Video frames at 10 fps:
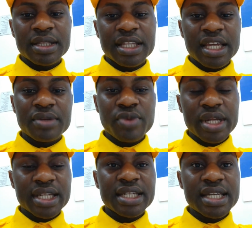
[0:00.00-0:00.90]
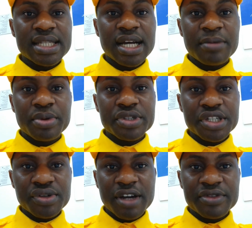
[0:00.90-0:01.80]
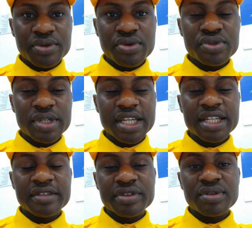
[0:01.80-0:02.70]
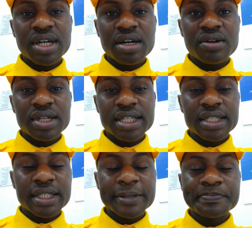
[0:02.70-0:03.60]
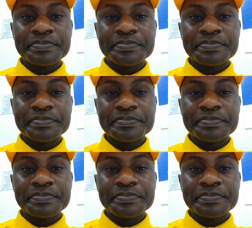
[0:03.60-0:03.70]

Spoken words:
then when the days are approaching, you have to go to the individual and collect the